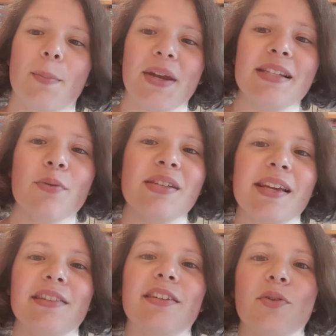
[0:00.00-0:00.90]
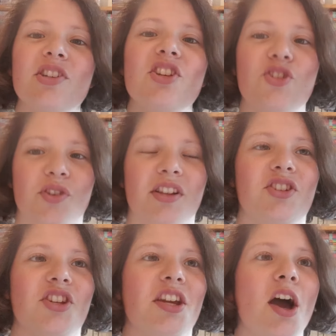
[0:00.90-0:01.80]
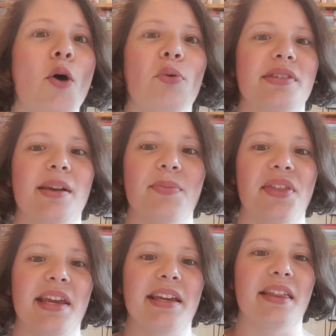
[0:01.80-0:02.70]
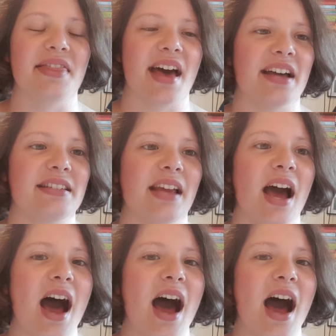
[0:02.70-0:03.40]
But as I was saying, the Grisha trilogy was something that